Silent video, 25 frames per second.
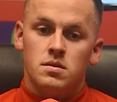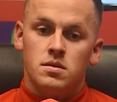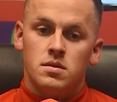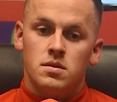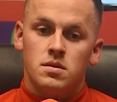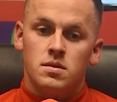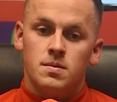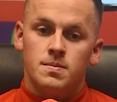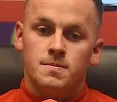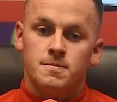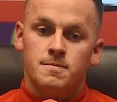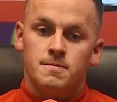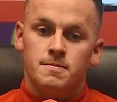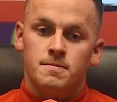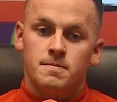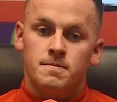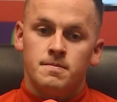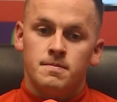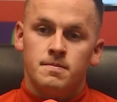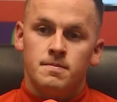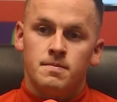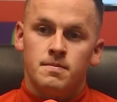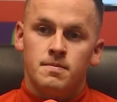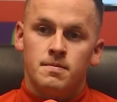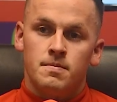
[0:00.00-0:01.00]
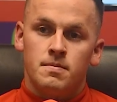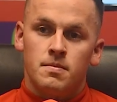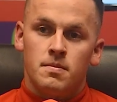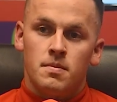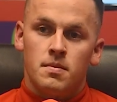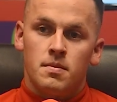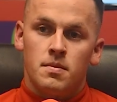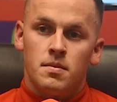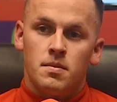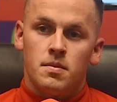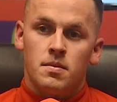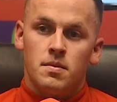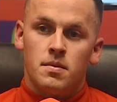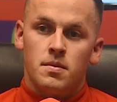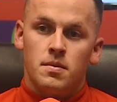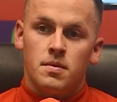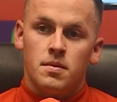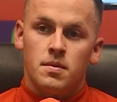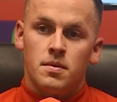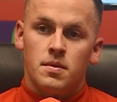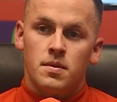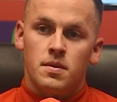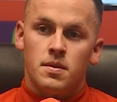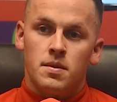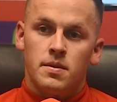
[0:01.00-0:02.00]

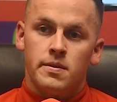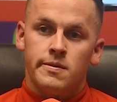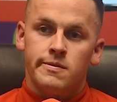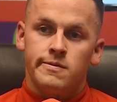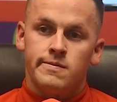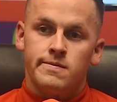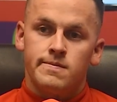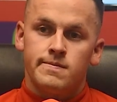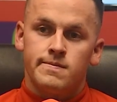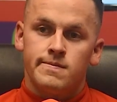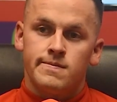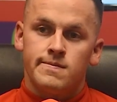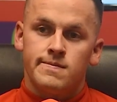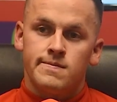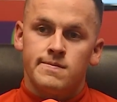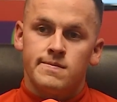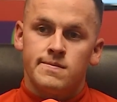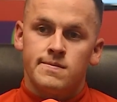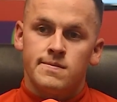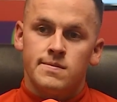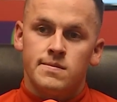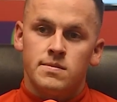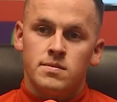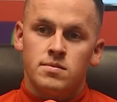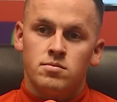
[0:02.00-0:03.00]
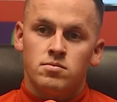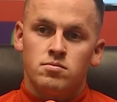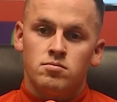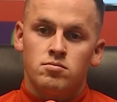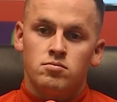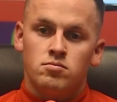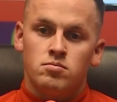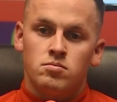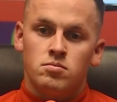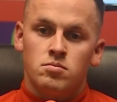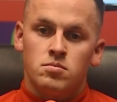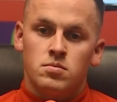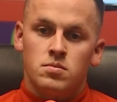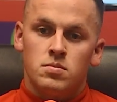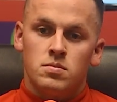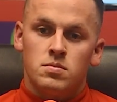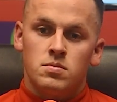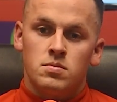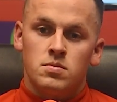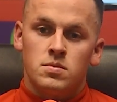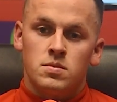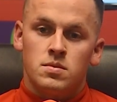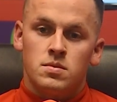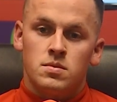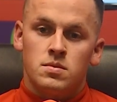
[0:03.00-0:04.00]

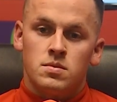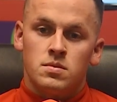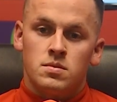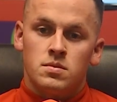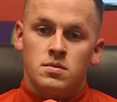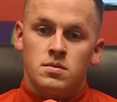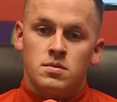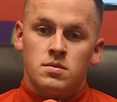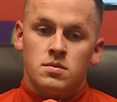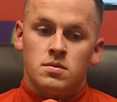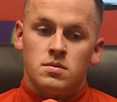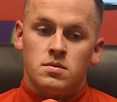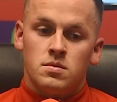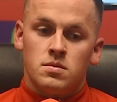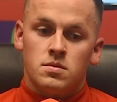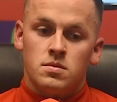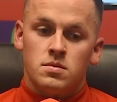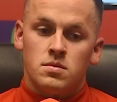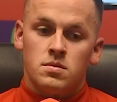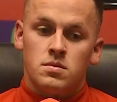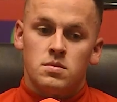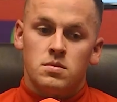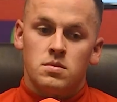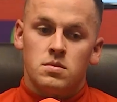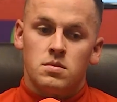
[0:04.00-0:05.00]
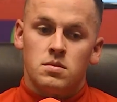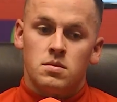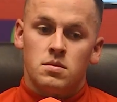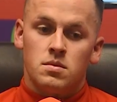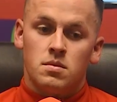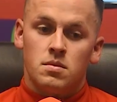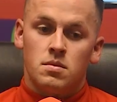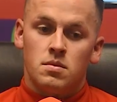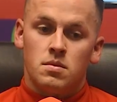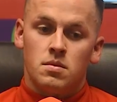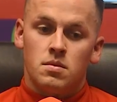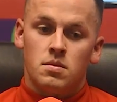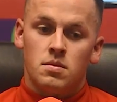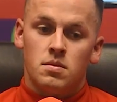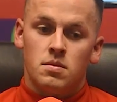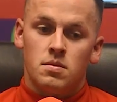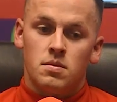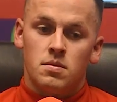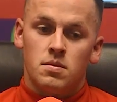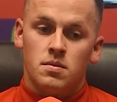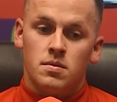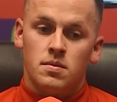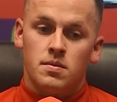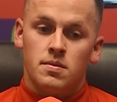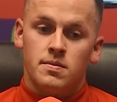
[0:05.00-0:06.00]

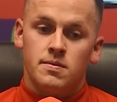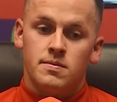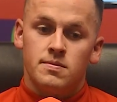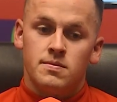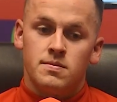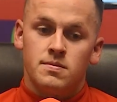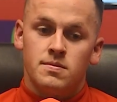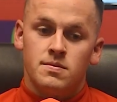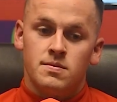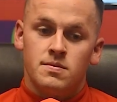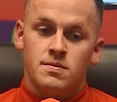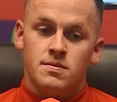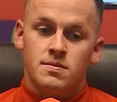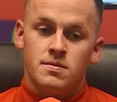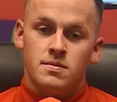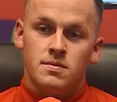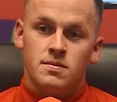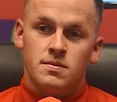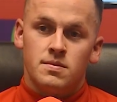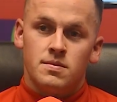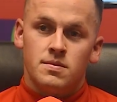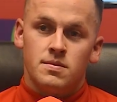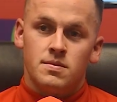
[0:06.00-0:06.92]
(not speaking)